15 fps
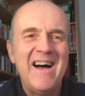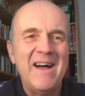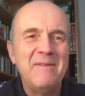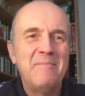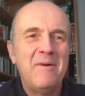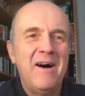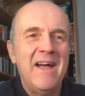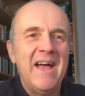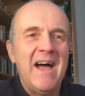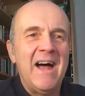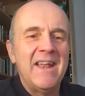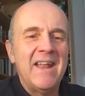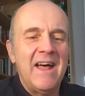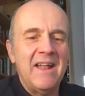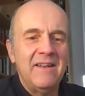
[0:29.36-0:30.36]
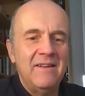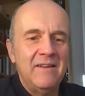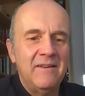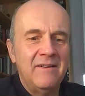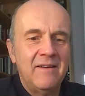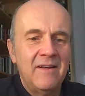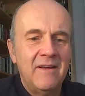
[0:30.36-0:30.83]
And by
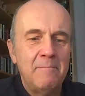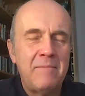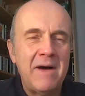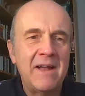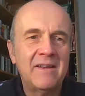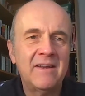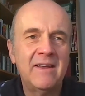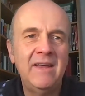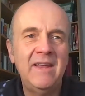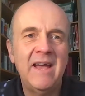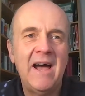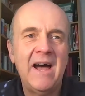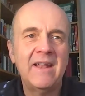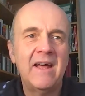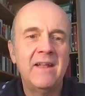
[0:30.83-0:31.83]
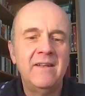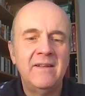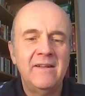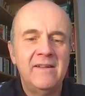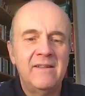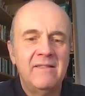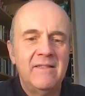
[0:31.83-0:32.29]
Anand Patki.
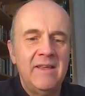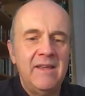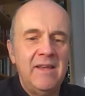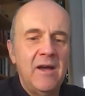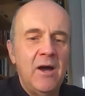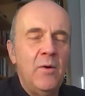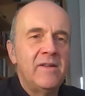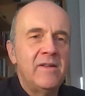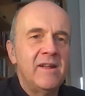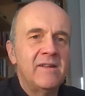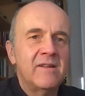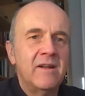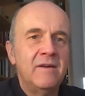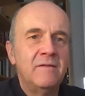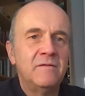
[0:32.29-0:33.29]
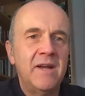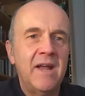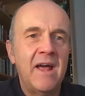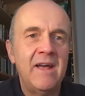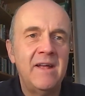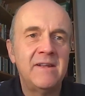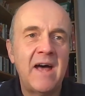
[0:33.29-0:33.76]
Anand is the OSS Delivery
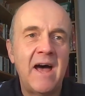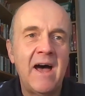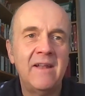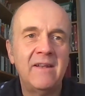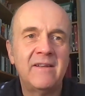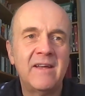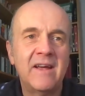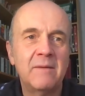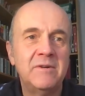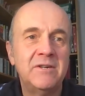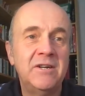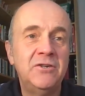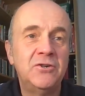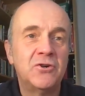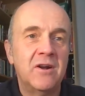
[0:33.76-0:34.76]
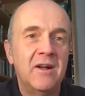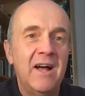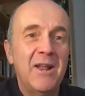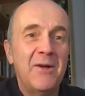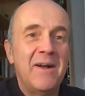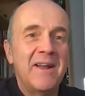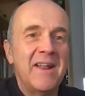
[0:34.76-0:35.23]
Head at Tech Mahindra.
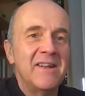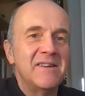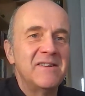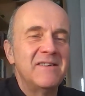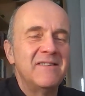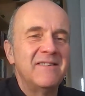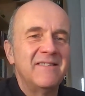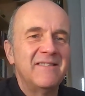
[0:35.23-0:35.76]
Hello, Anand.